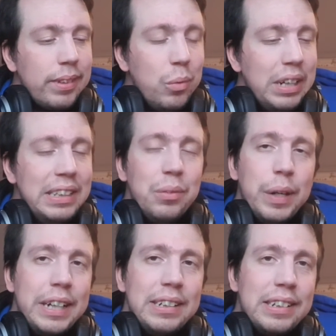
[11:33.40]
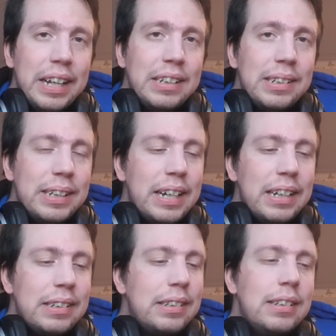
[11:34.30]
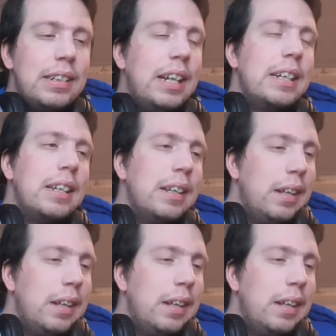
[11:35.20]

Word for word: when he, when he says he has like